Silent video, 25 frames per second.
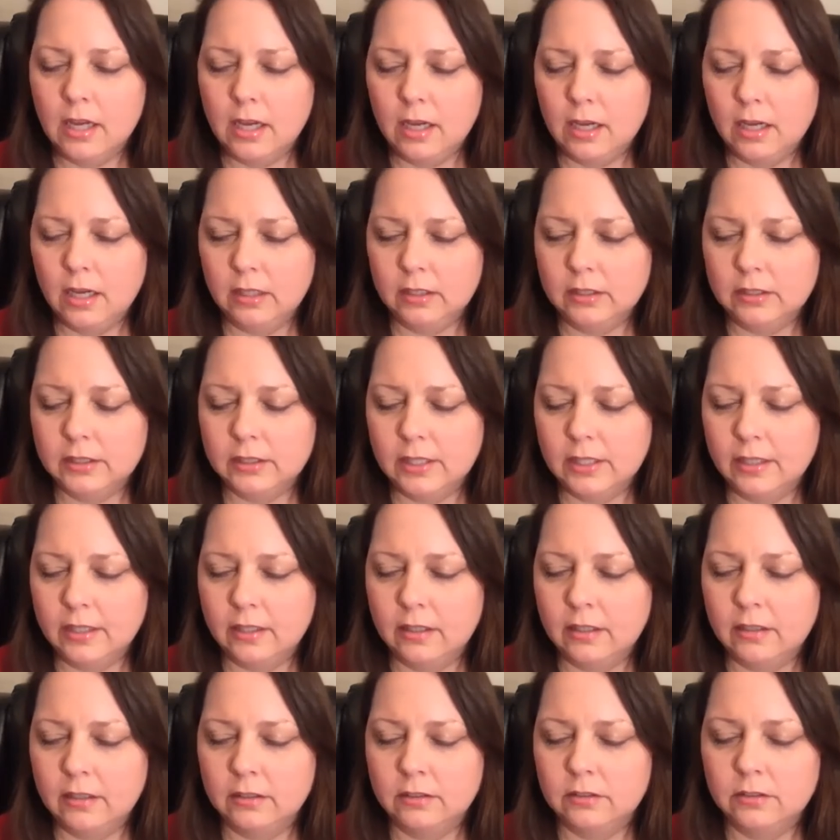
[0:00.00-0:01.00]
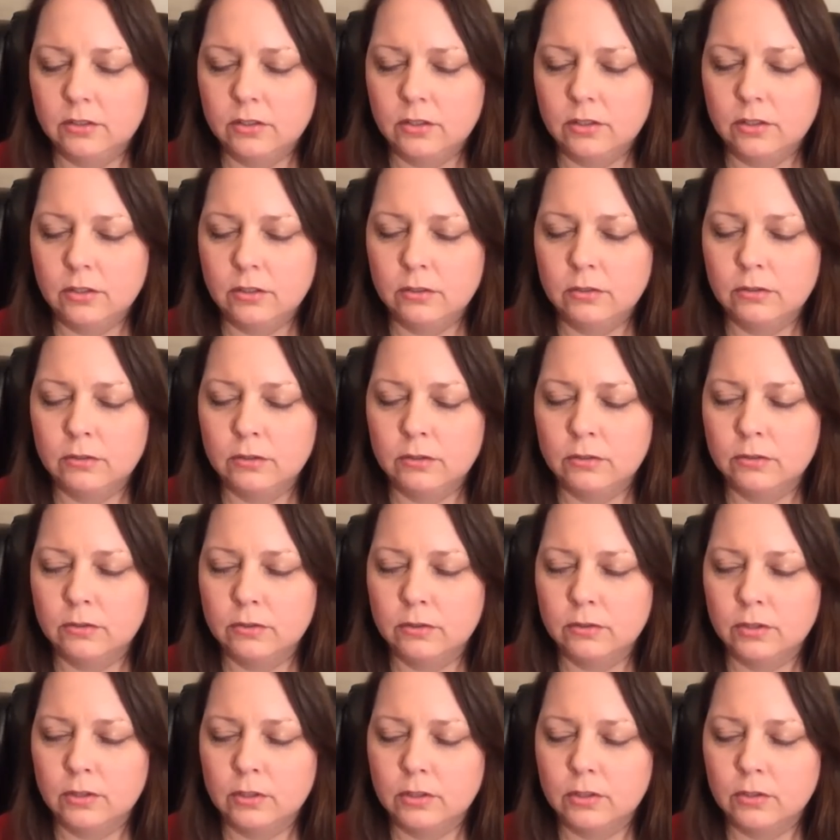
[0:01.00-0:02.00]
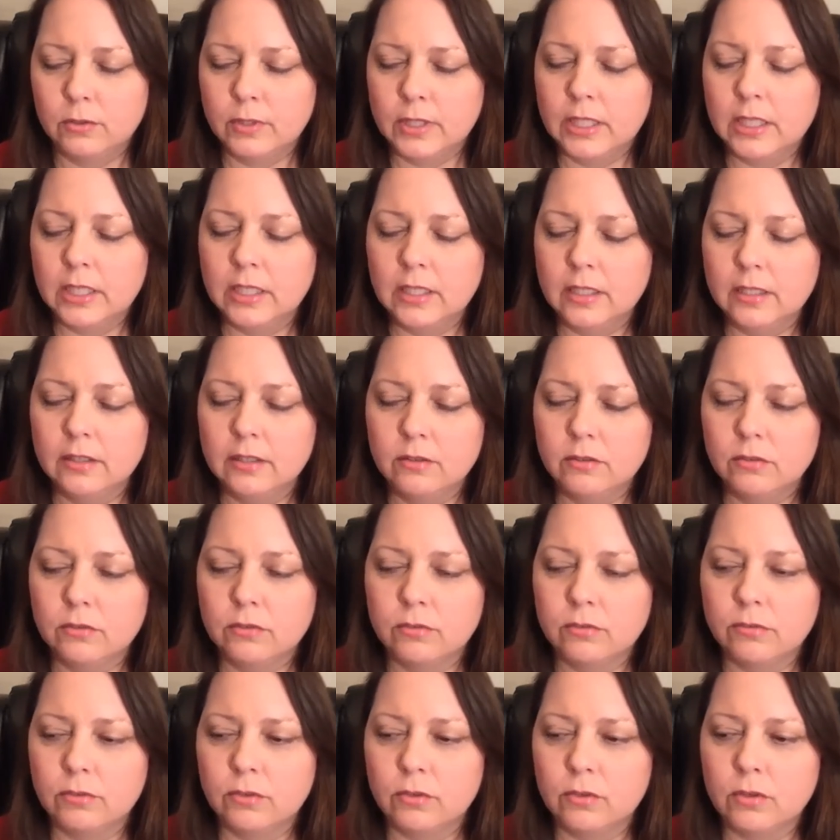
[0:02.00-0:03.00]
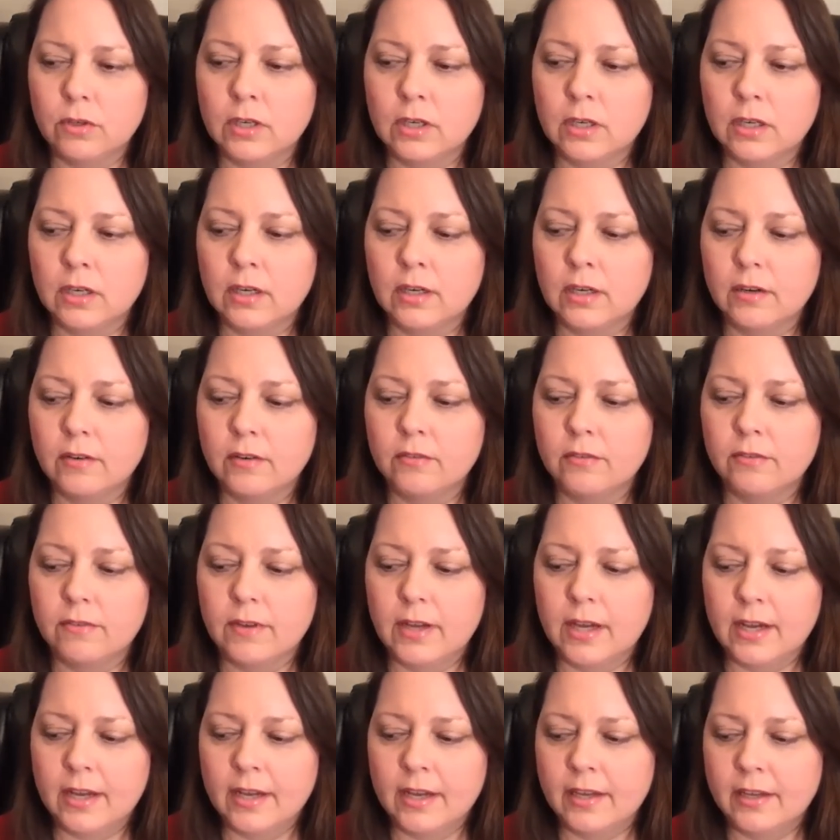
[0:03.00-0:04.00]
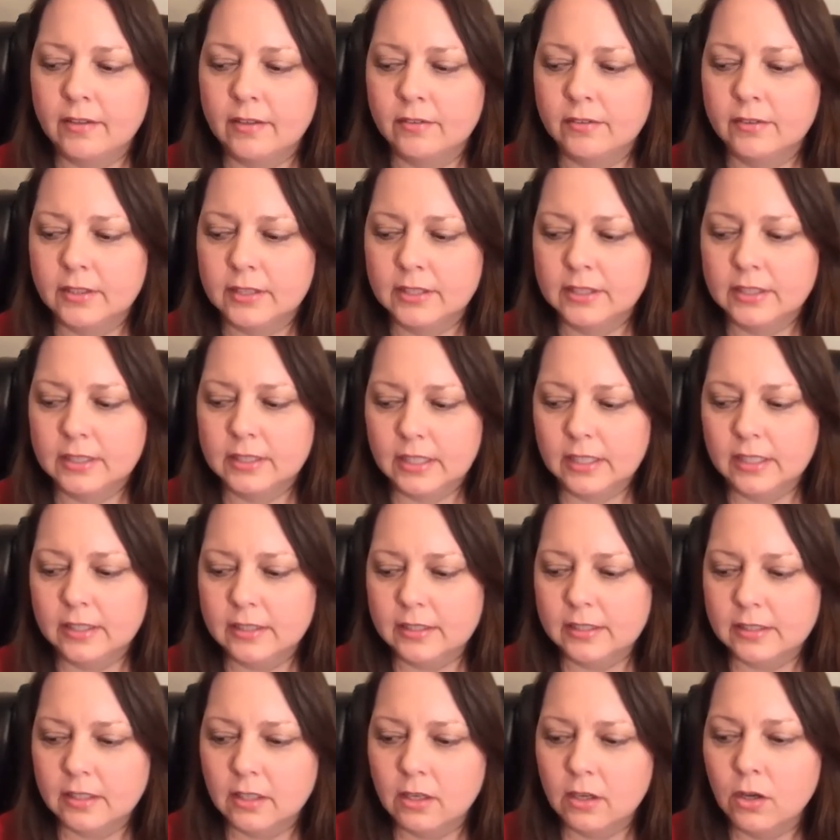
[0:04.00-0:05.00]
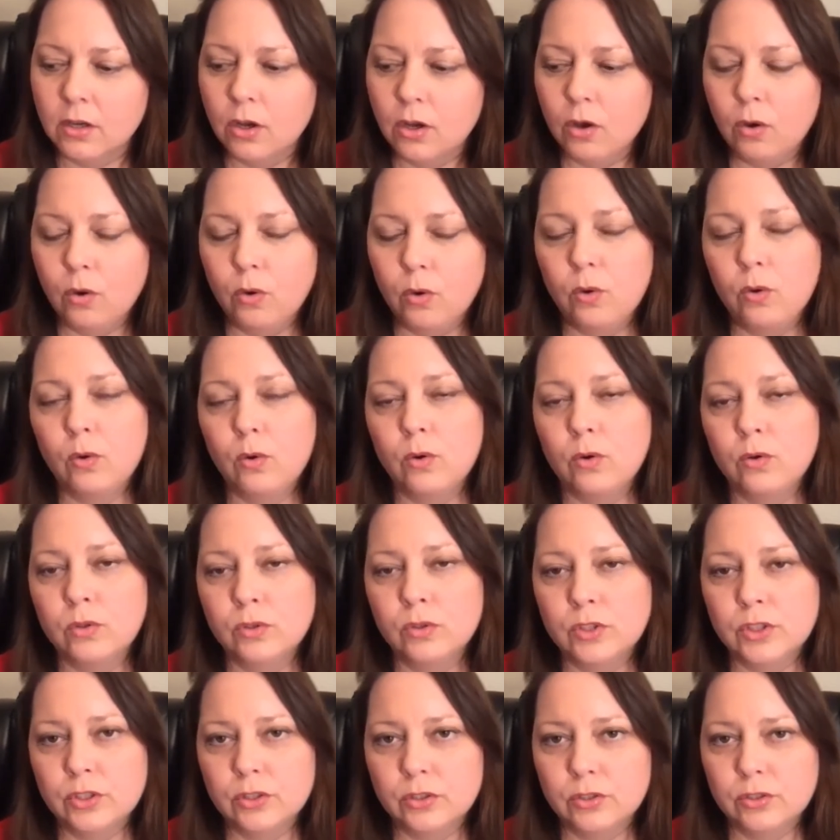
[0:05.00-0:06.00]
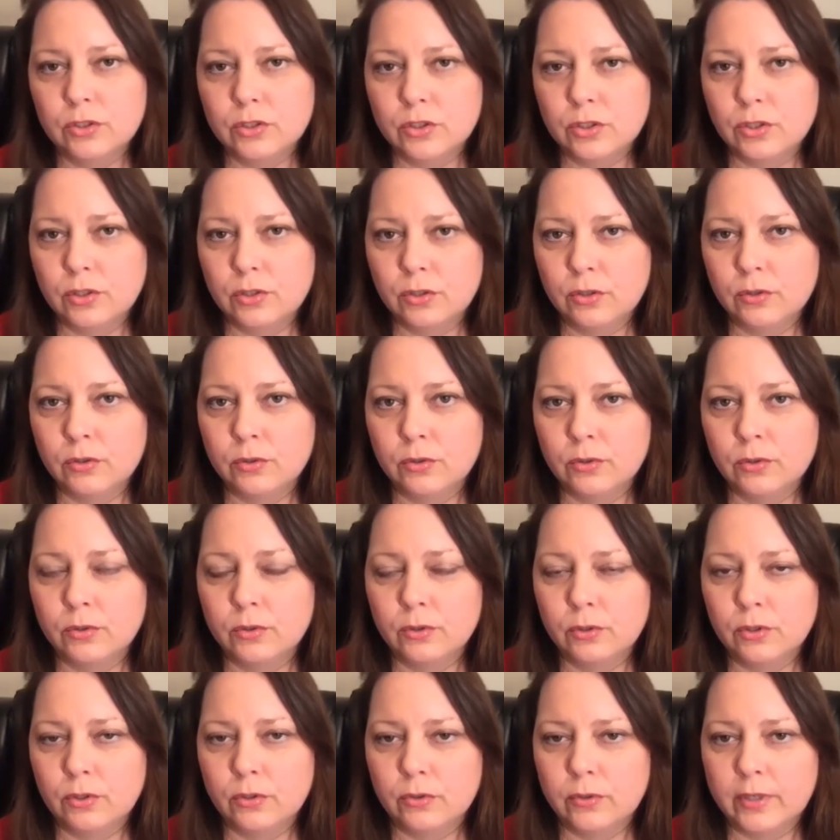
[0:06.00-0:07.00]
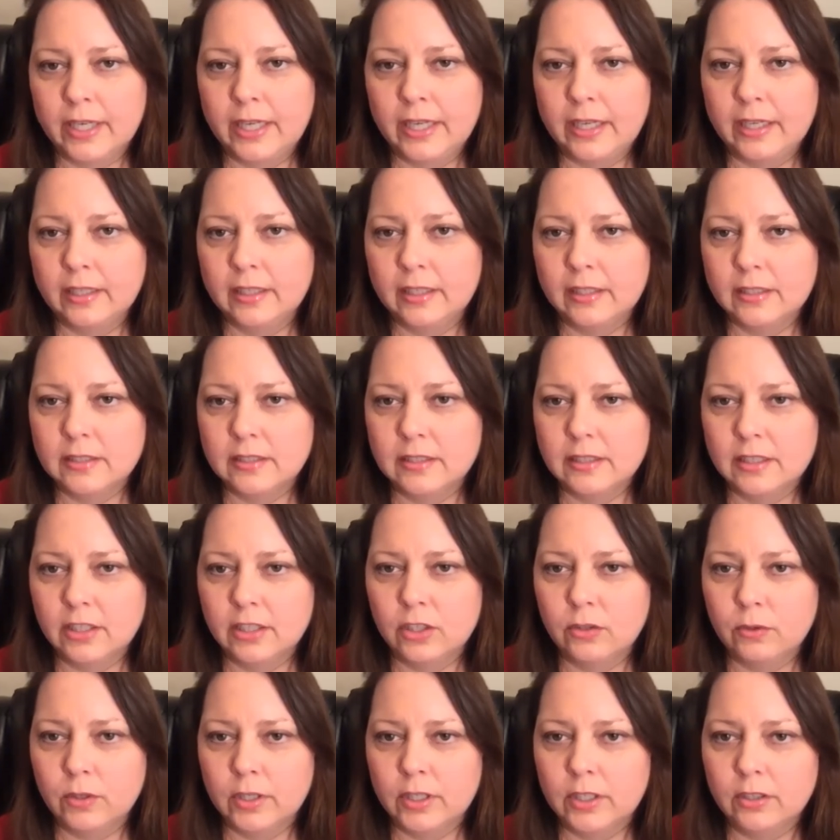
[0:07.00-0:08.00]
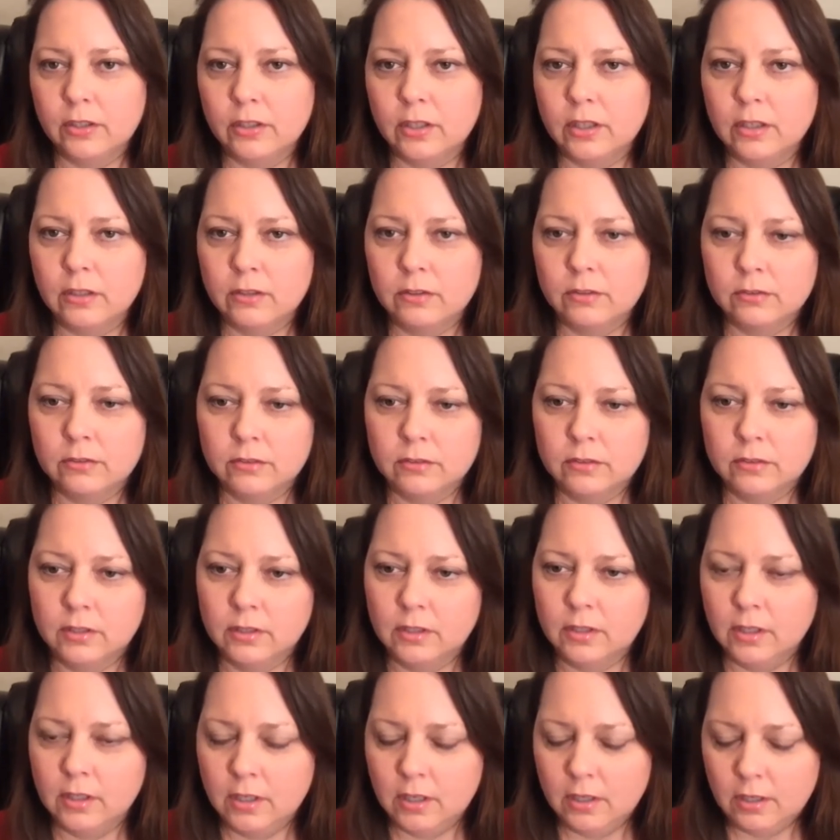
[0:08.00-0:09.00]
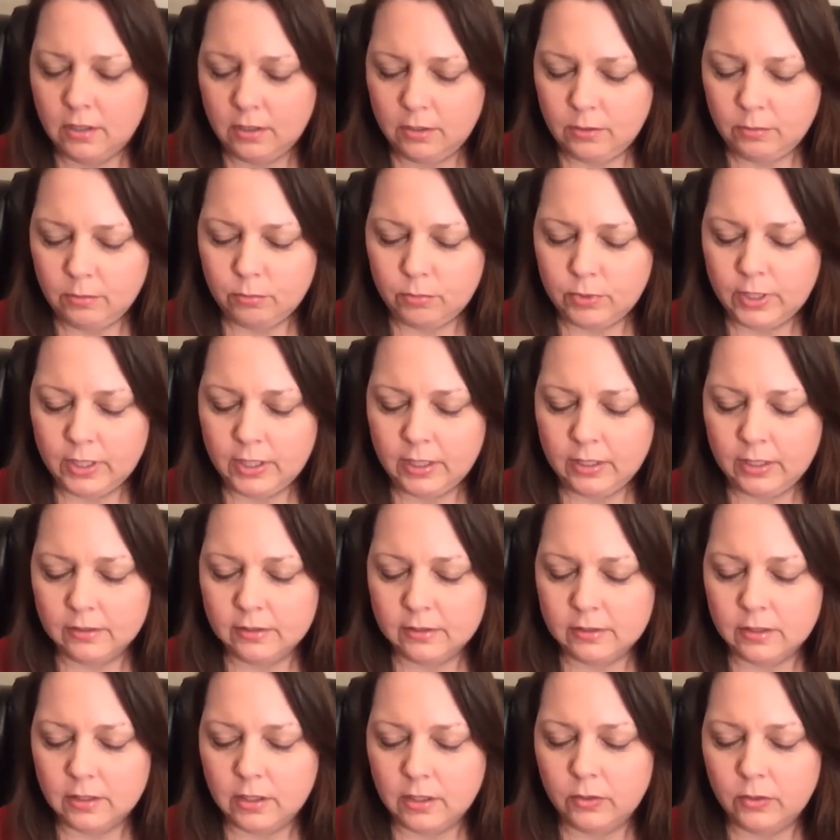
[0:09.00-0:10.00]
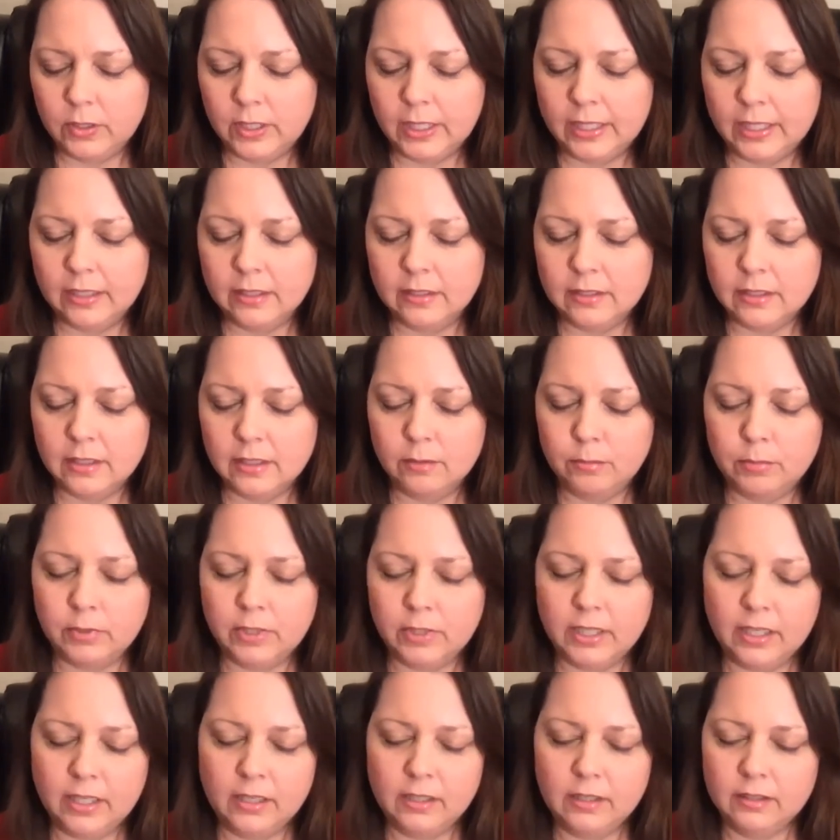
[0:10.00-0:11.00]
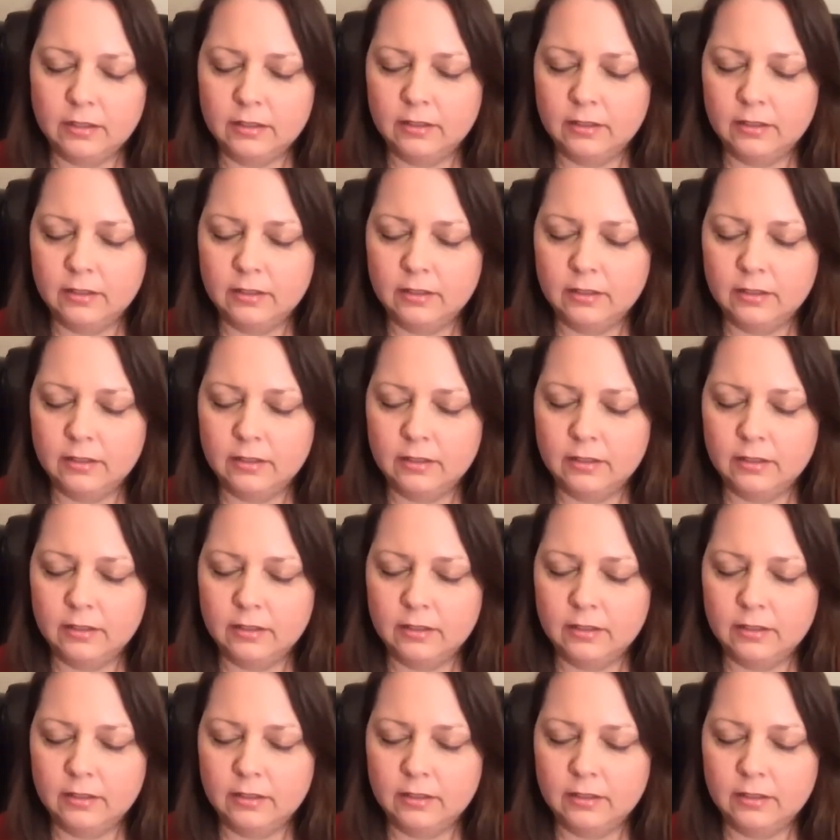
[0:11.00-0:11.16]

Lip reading: Exhale, 2, 3, 4, 5, 6. Hold, 2, 3. Continue on your own, breathing slowly and deeply